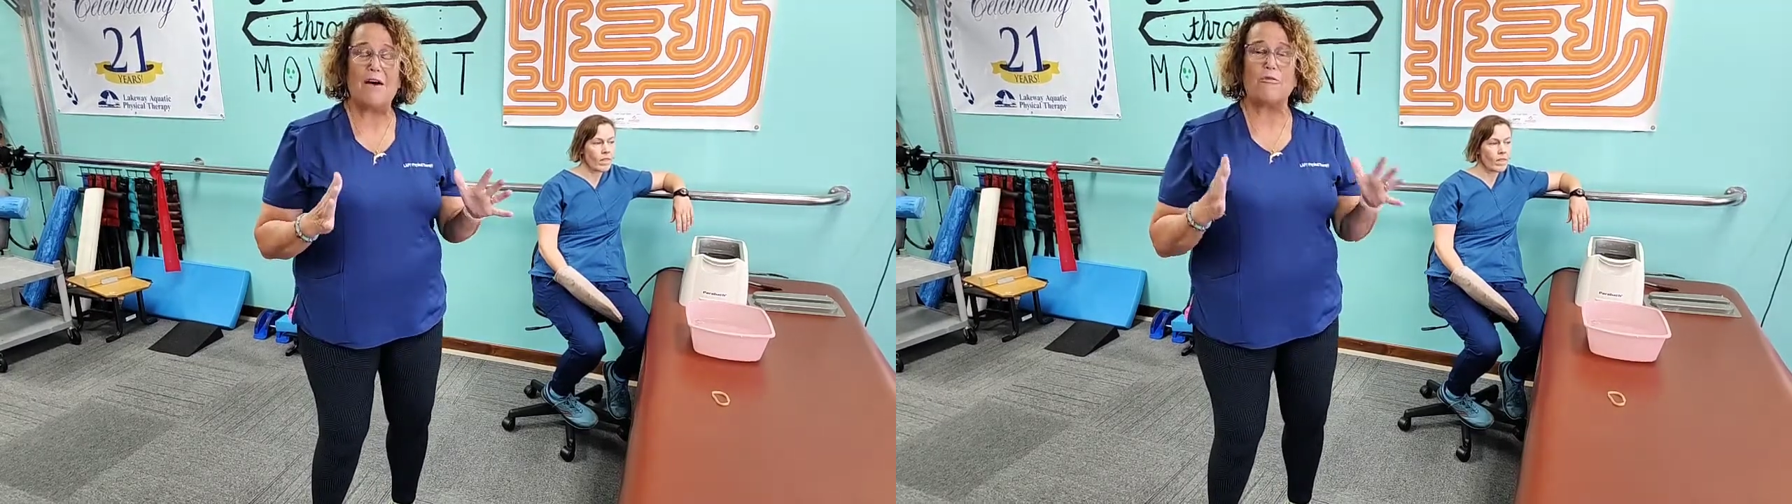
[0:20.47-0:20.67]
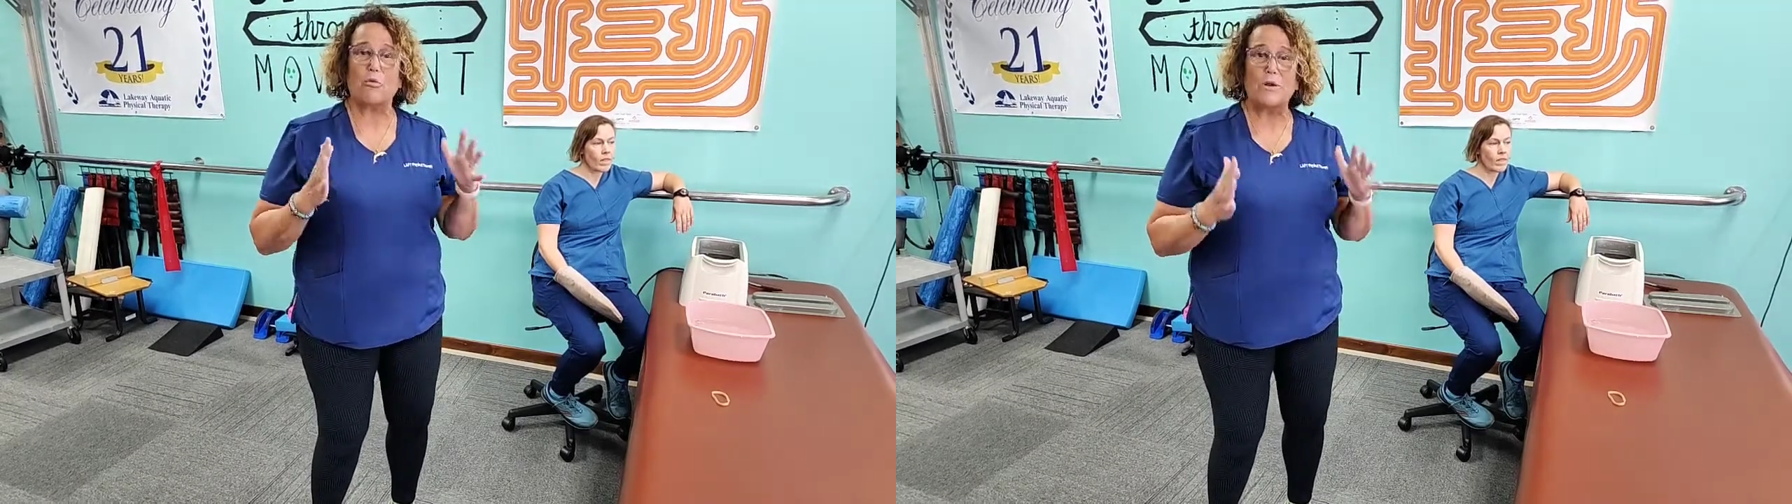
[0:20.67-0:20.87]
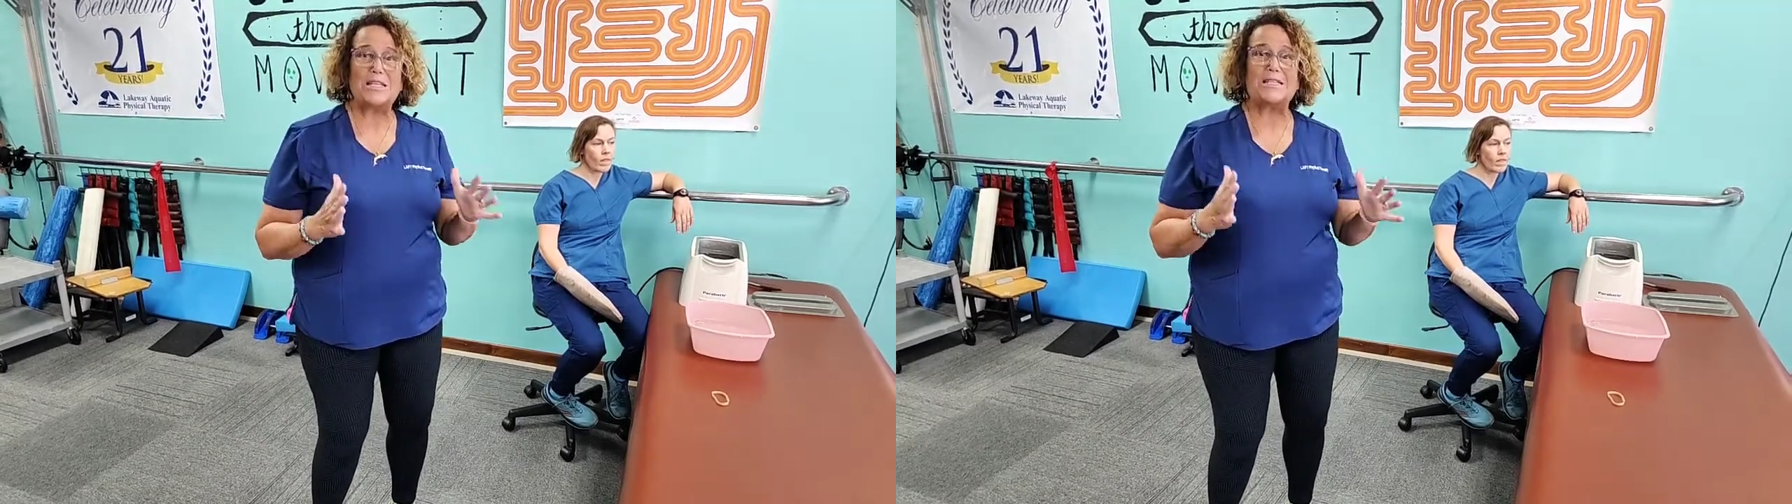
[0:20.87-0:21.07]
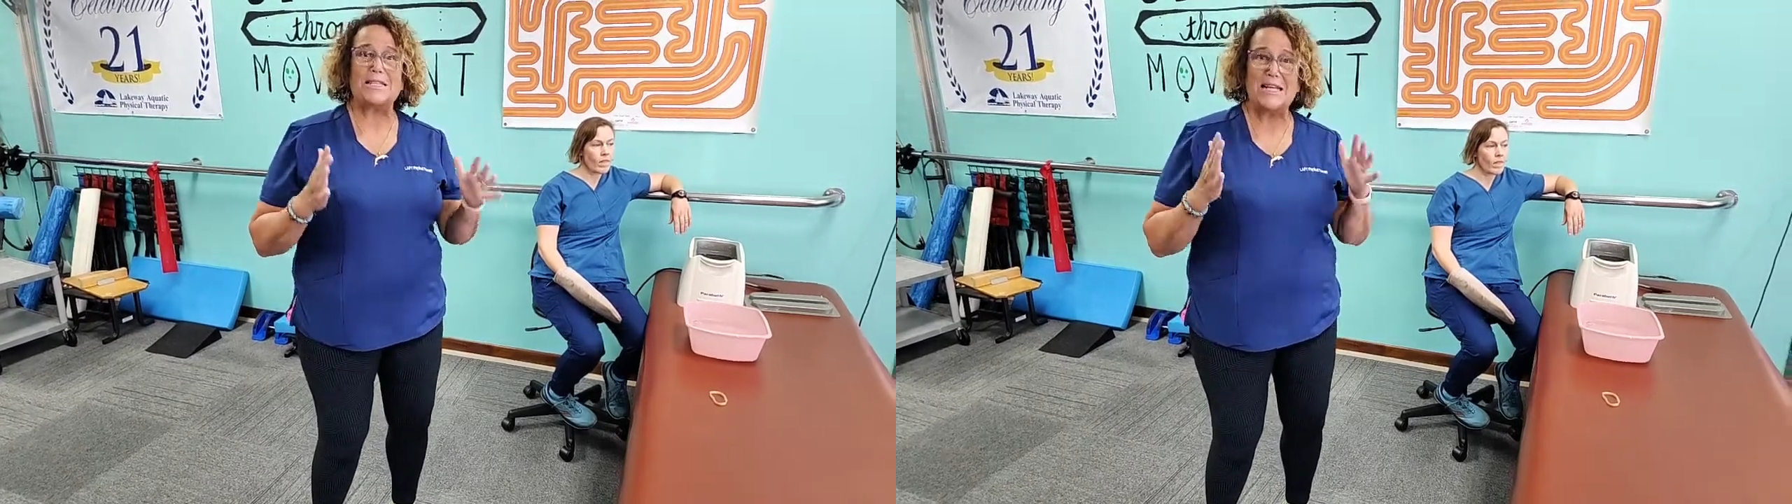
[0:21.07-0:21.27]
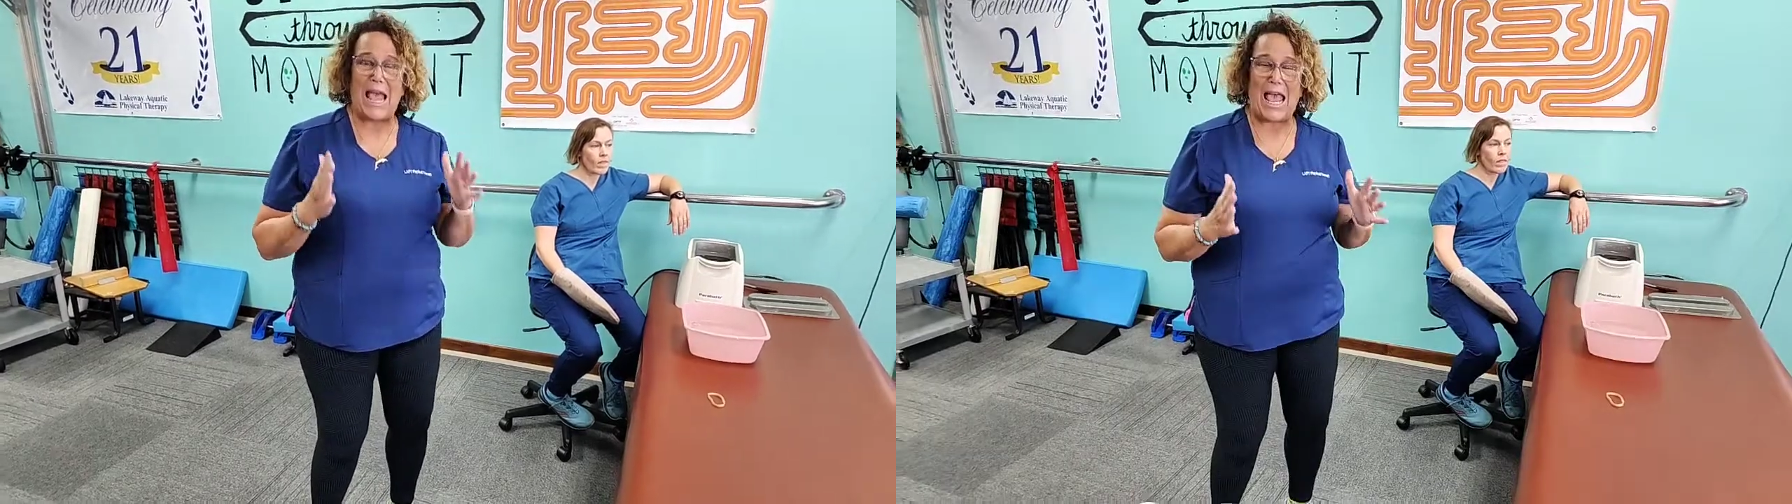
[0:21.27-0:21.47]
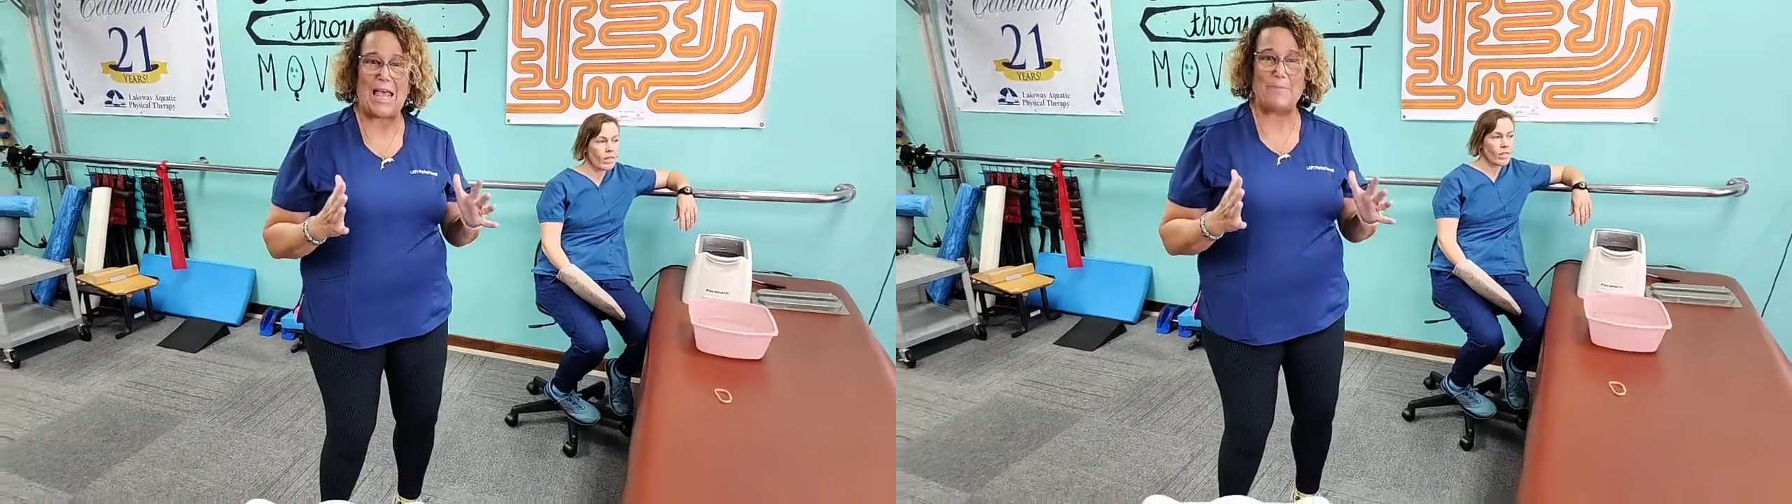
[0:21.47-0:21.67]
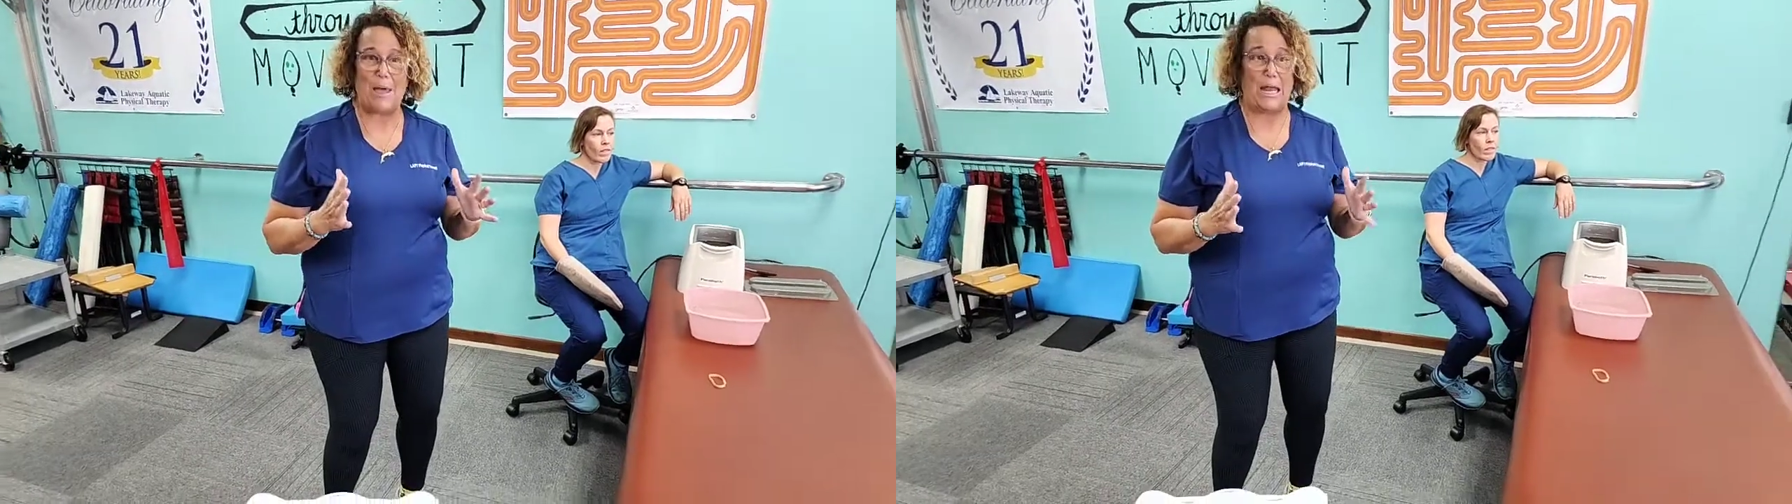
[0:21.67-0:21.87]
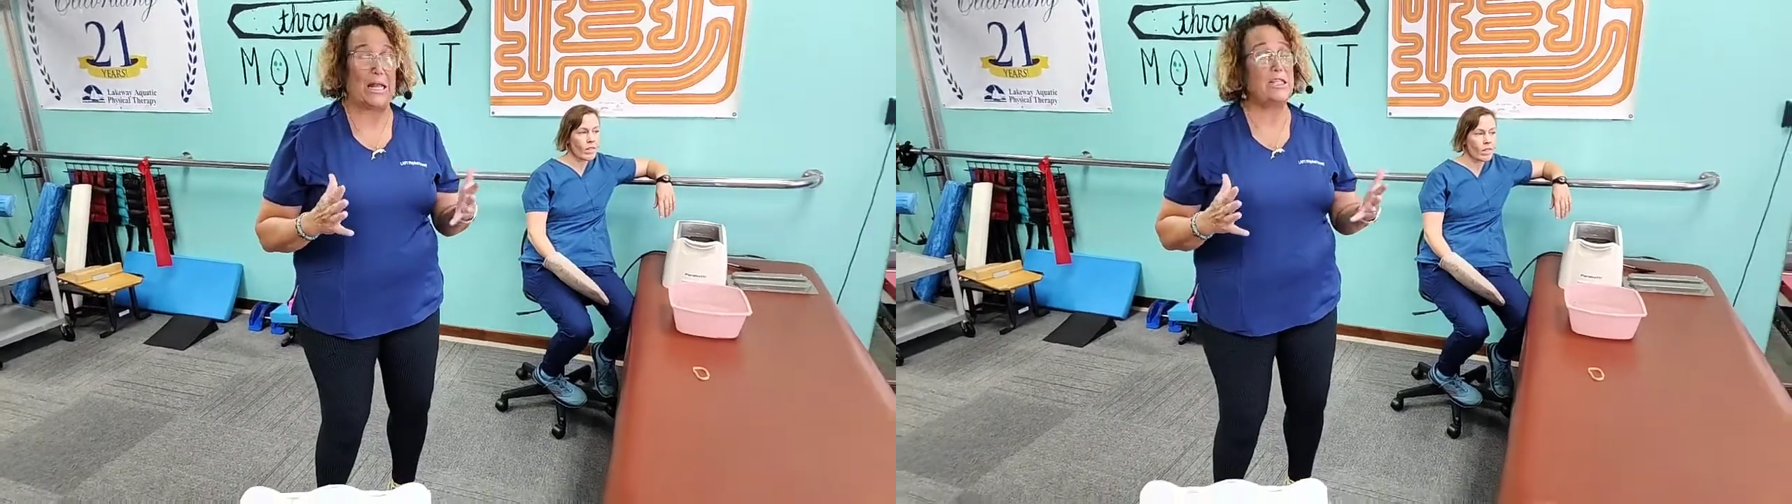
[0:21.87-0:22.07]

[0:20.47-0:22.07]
wrist and hand pain? It's